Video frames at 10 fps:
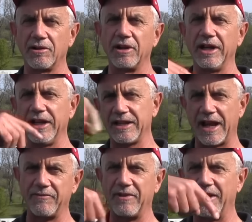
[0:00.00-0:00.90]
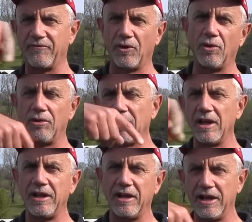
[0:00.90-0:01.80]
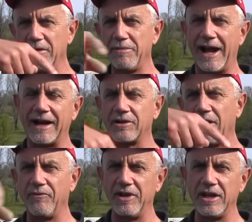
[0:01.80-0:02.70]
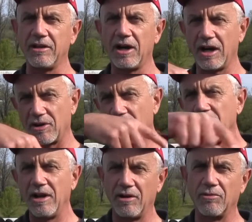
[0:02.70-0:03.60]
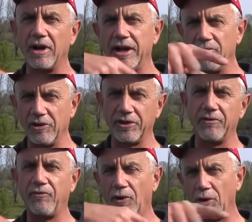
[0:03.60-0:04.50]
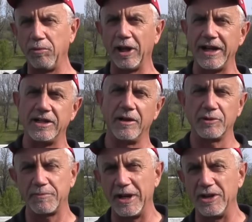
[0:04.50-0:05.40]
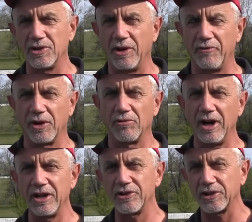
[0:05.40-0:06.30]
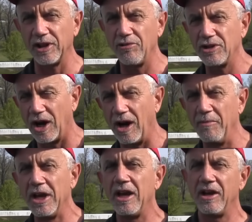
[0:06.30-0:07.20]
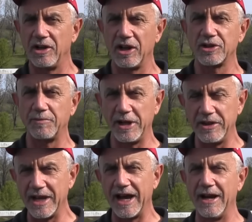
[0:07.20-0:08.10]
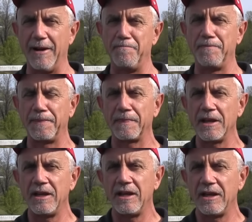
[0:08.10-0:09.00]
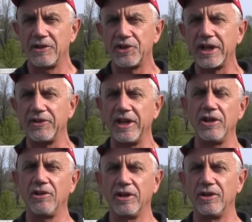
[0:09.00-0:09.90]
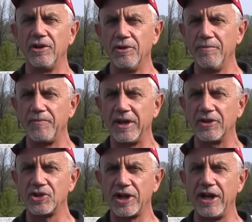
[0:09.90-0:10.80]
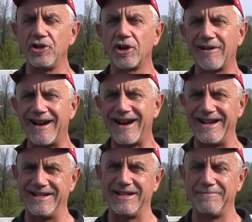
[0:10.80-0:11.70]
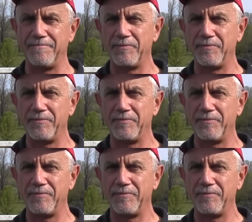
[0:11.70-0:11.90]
you're going to get that, that full impact of the cutter running with the full blade tip speed. So if you're running slow, Tom, uh, speed that up. Second thing you can do is change your height.